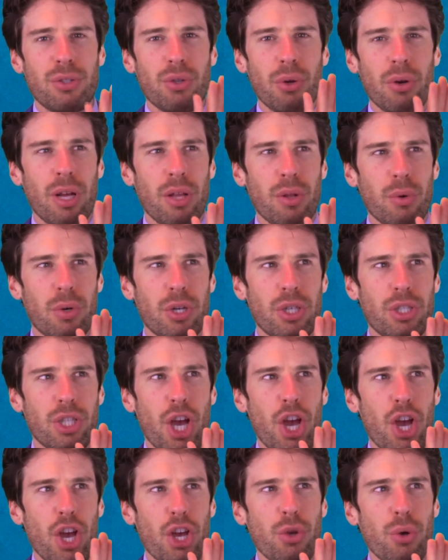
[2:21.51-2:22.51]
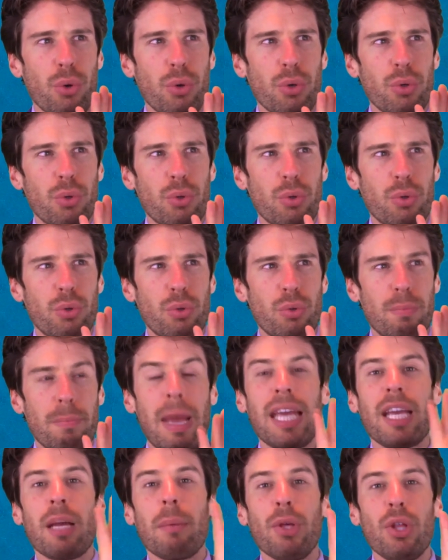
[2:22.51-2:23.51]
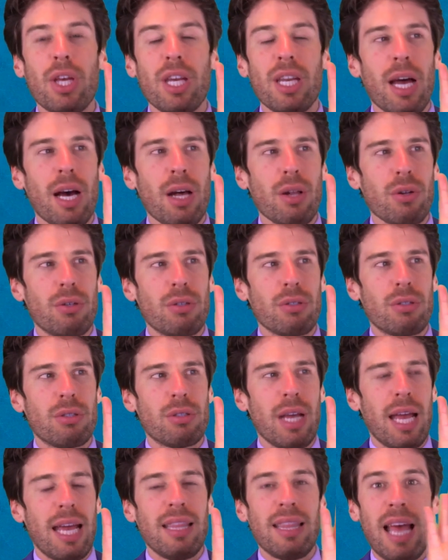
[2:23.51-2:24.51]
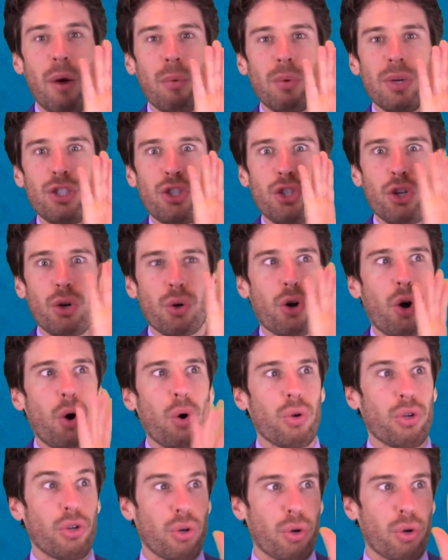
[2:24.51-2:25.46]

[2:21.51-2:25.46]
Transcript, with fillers: So, in other words, you make a million dollars, and that was your goal.